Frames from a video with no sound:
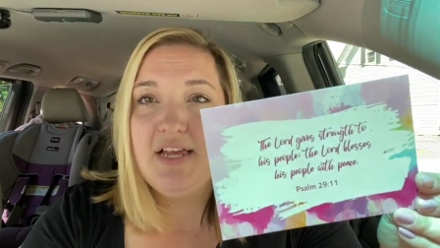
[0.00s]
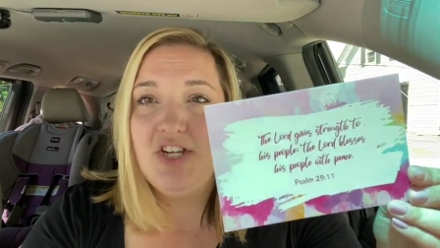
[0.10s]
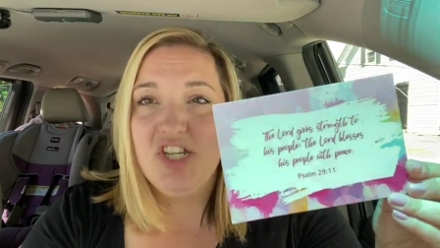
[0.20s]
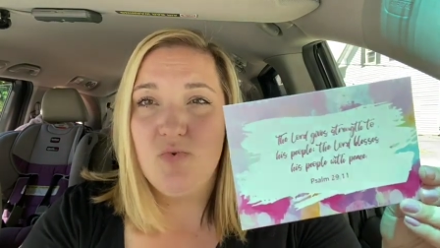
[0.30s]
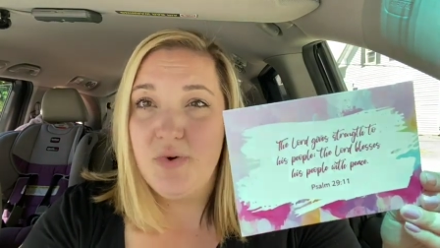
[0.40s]
and
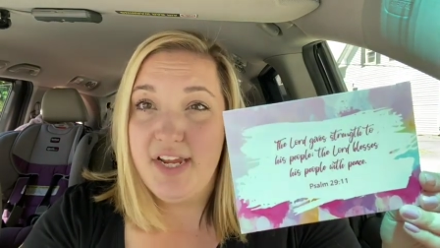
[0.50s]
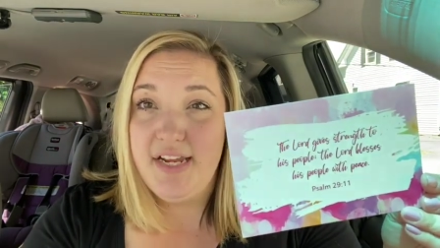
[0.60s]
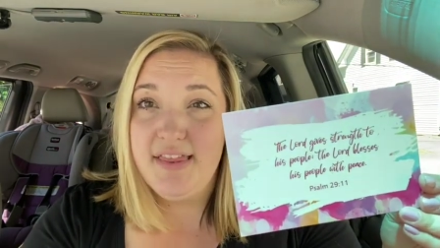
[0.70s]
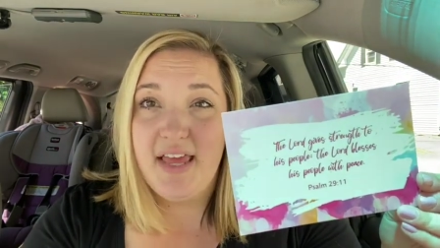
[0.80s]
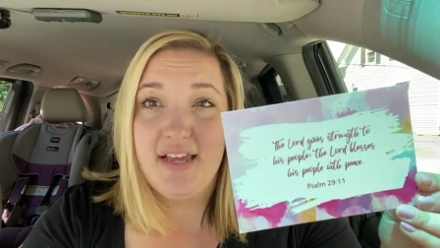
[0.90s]
just
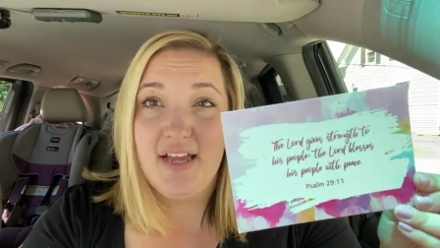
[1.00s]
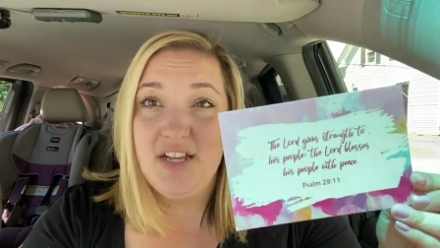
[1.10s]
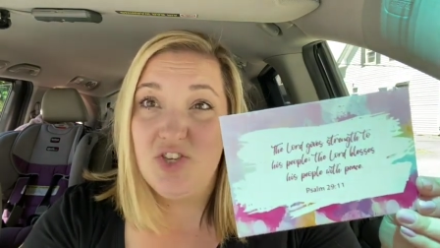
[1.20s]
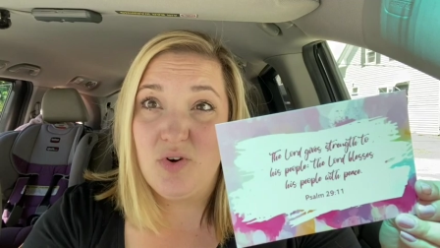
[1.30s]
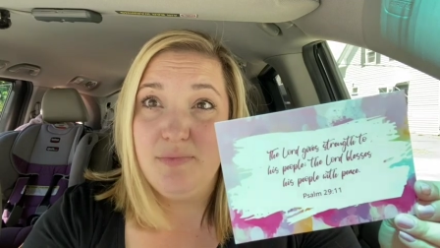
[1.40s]
read like
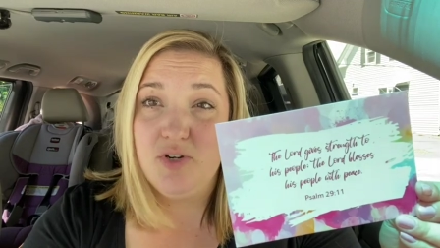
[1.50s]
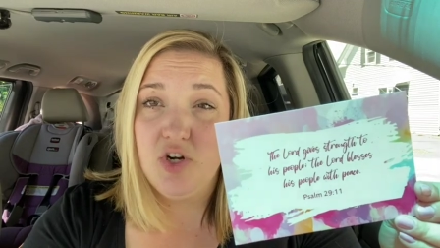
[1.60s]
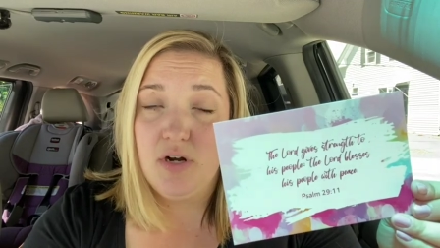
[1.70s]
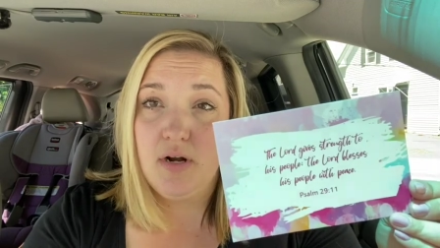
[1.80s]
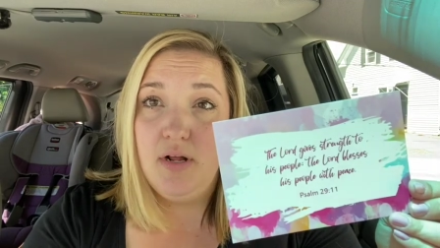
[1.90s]
a
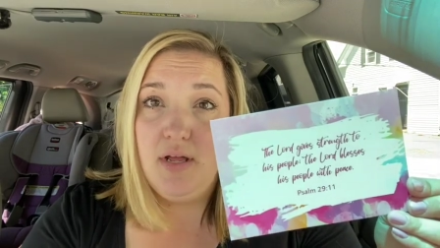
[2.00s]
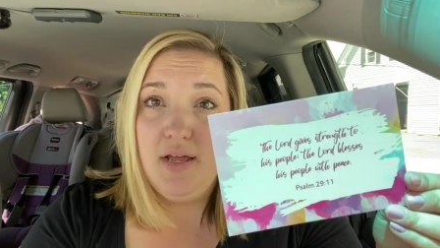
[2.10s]
scripture